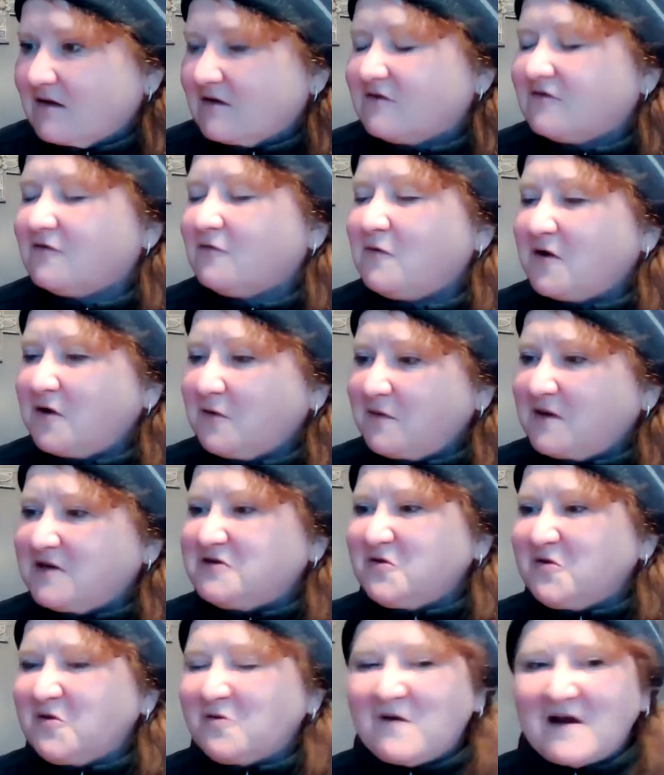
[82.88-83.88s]
So what do we
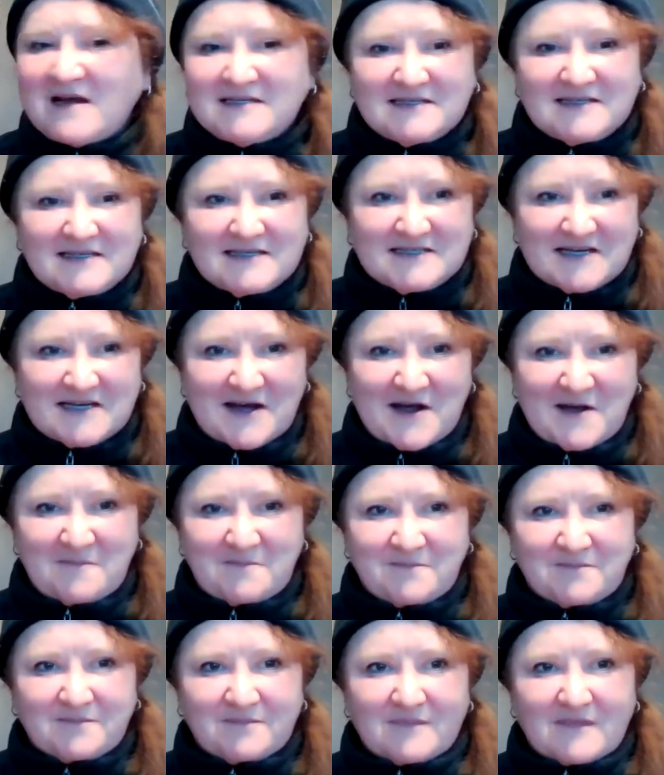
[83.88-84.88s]
do the rest of the time?
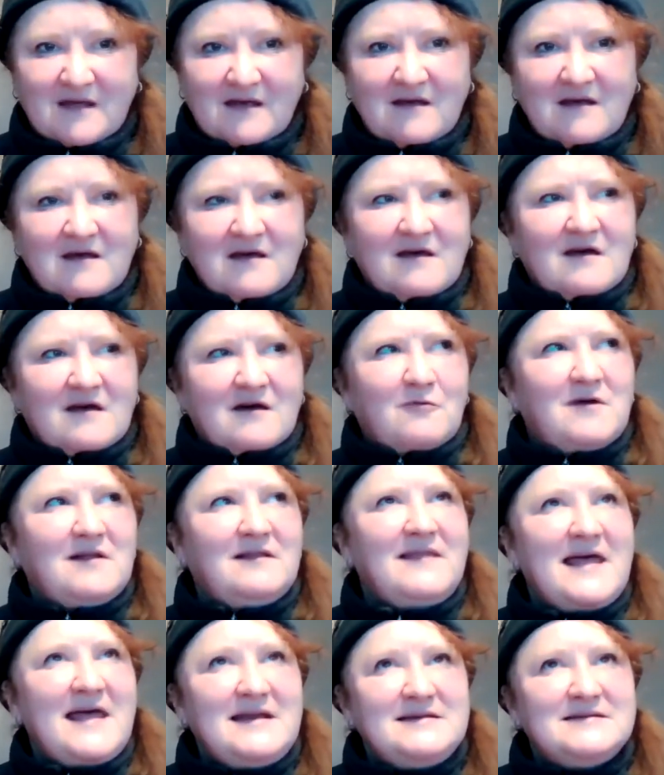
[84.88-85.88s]
Well,
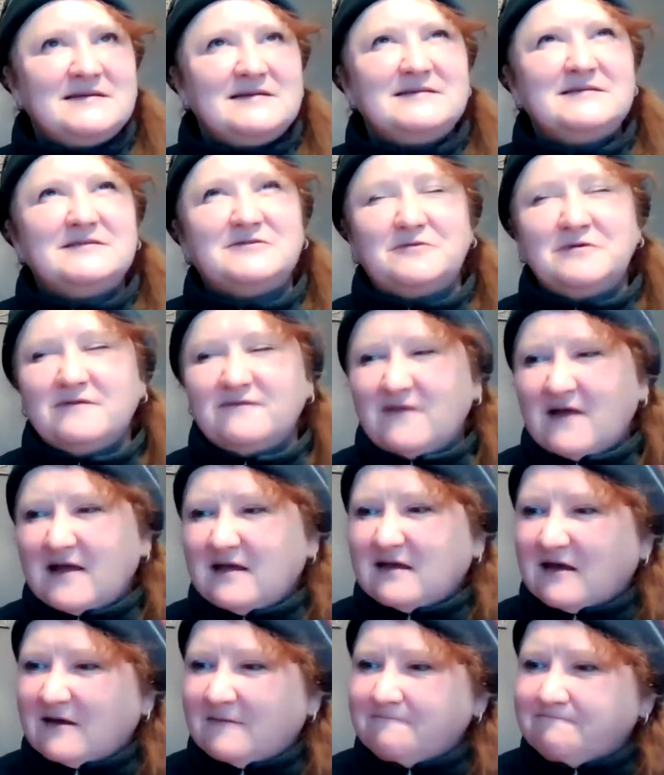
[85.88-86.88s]
Lent is sort of
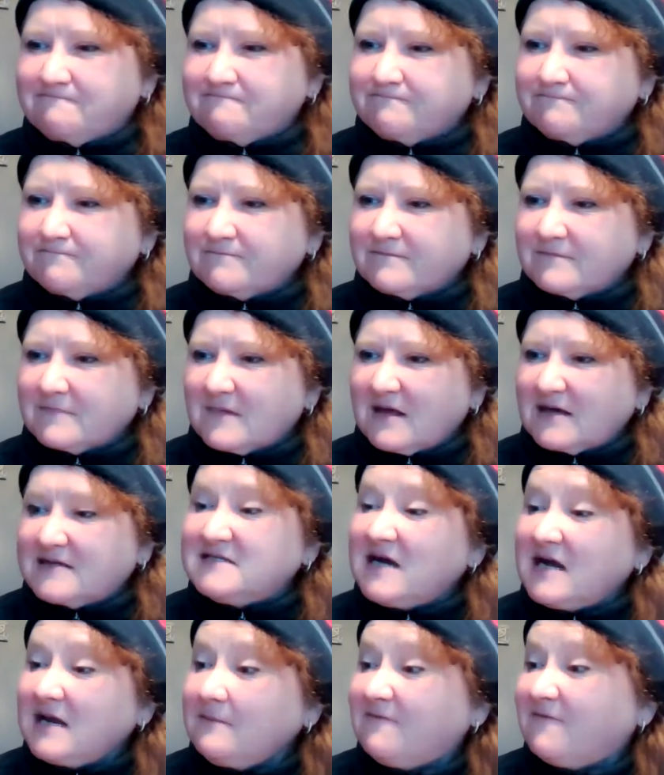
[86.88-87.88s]
like a
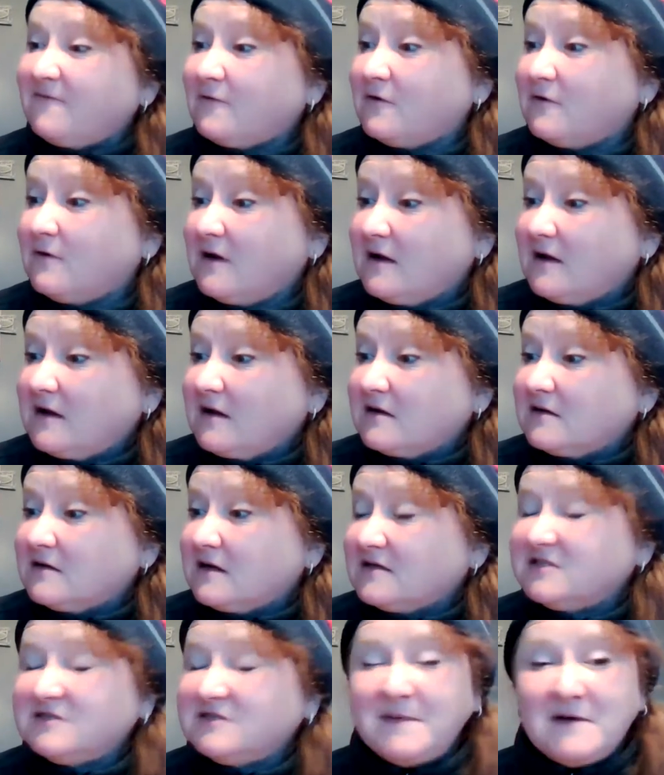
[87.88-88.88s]
time for
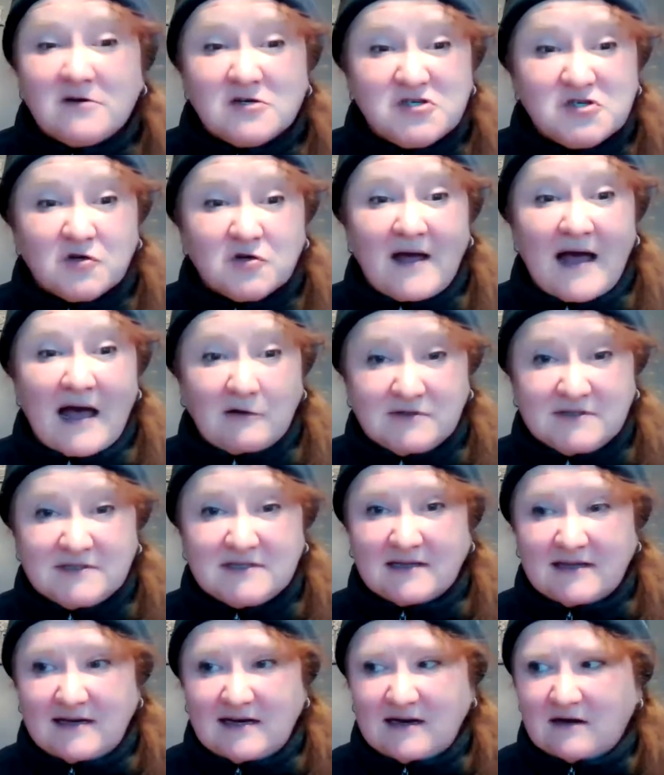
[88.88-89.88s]
spiritual house
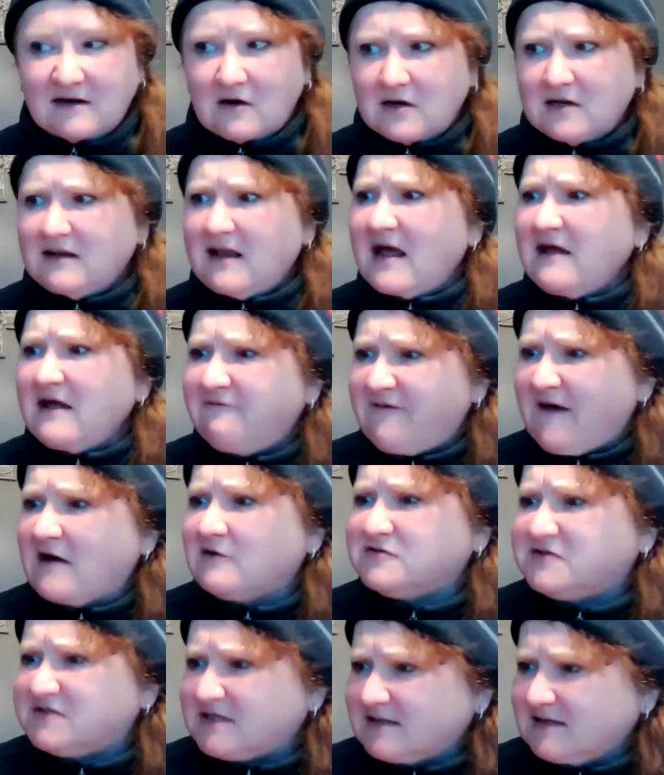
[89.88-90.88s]
cleaning and life
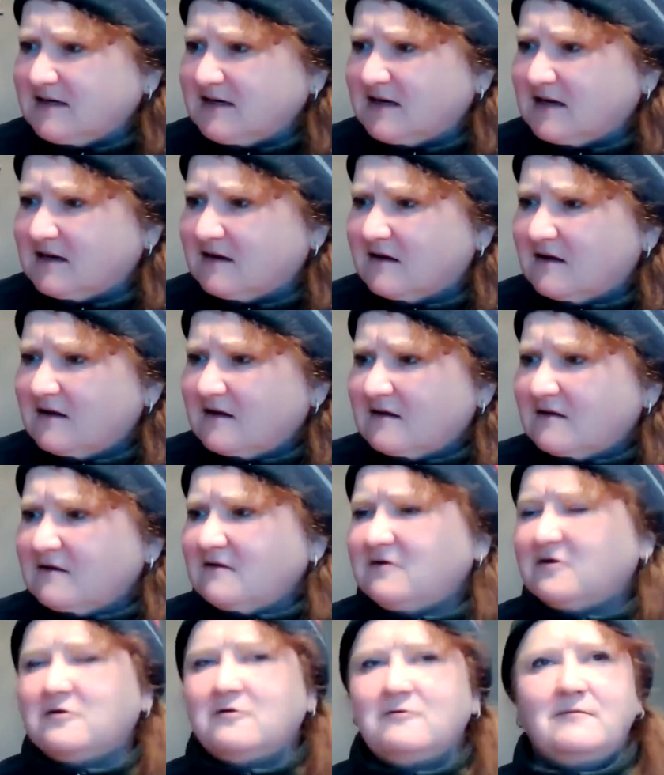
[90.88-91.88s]
house cleaning. You
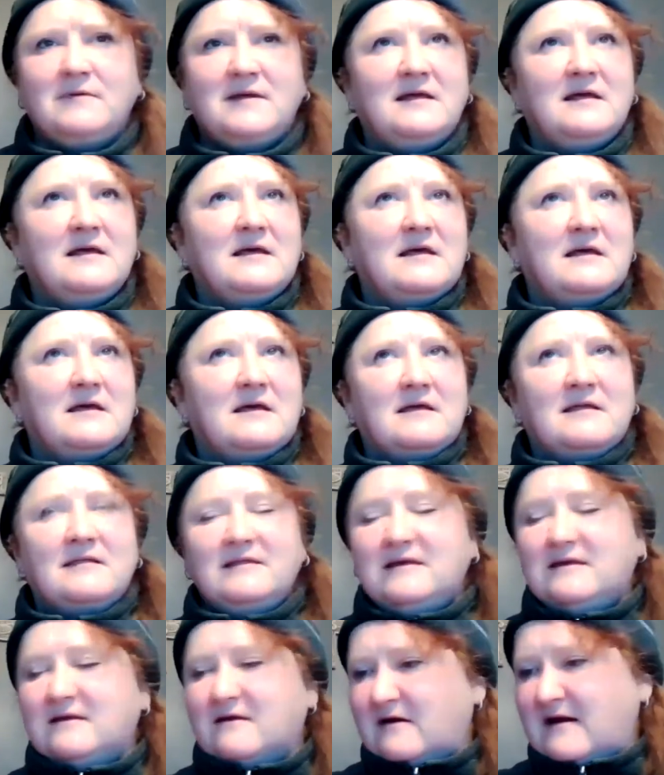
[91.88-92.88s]
know, we
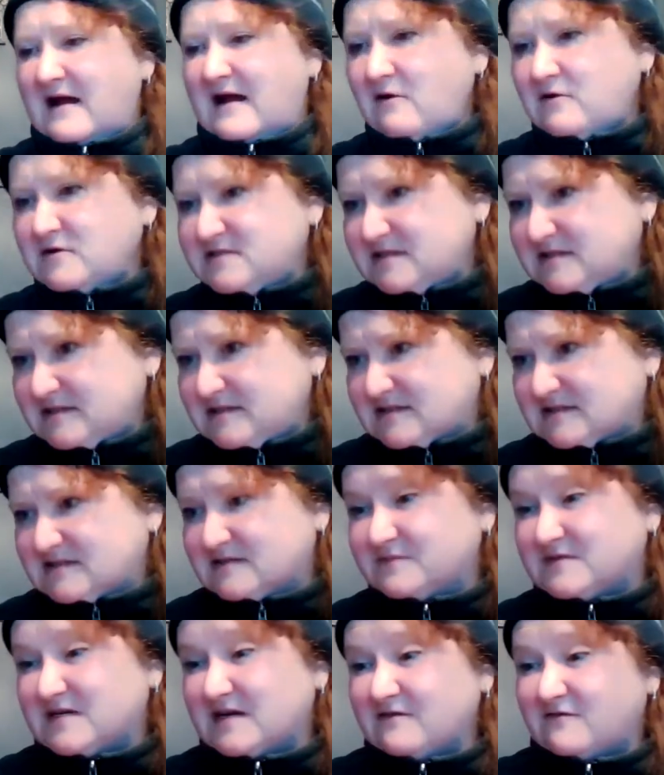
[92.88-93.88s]
clean our houses, and
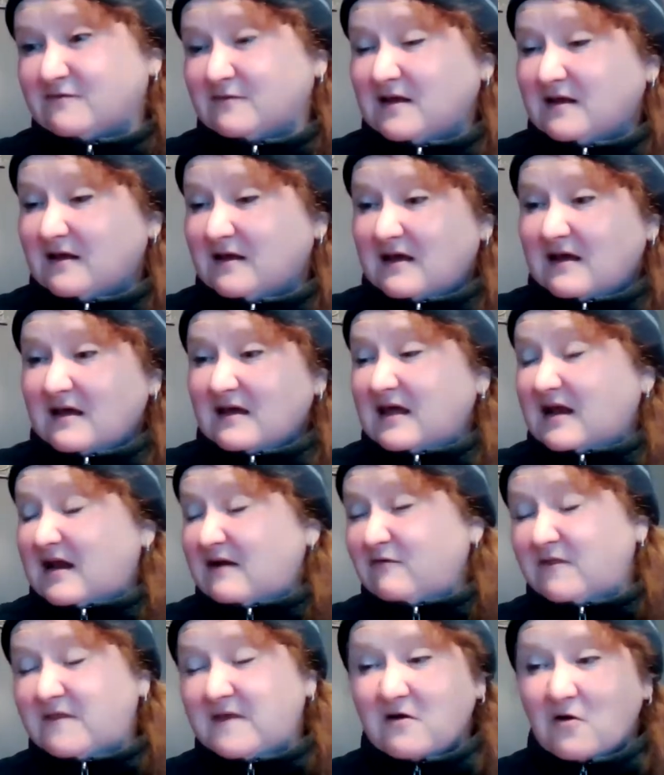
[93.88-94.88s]
sometimes we get
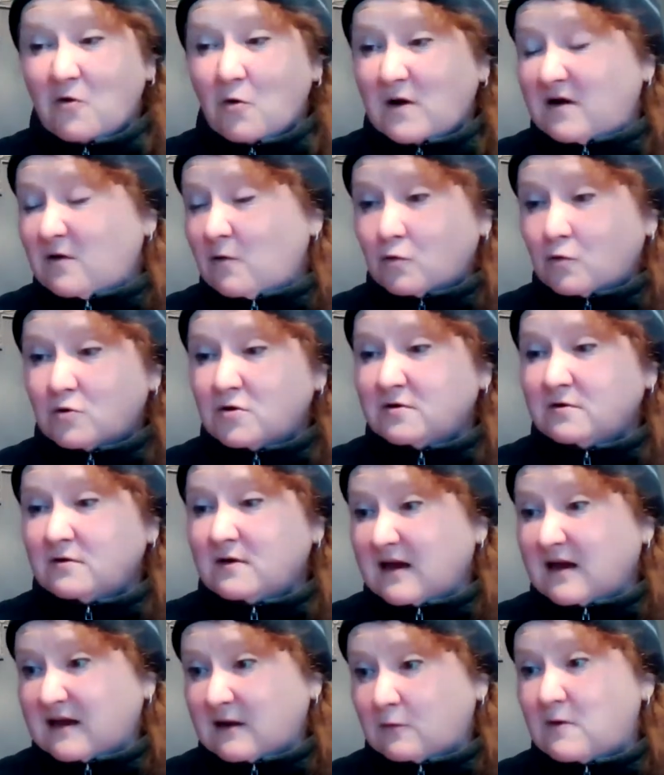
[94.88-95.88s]
everything in order
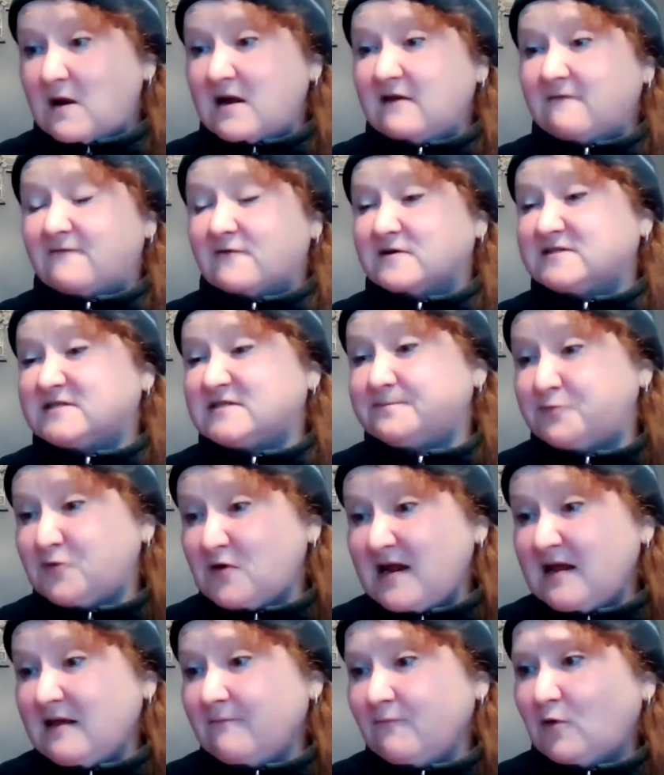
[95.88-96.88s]
and get ready for
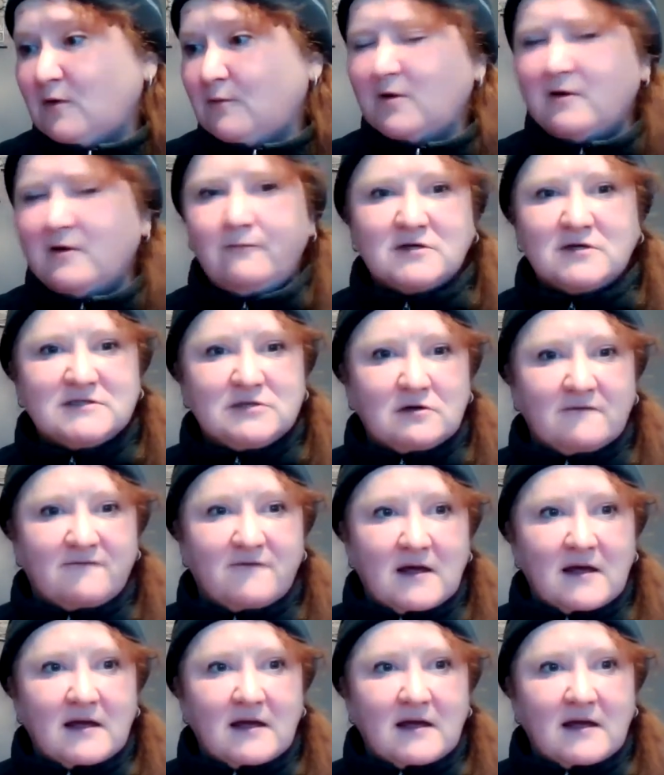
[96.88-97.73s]
spring. Well, we're sort of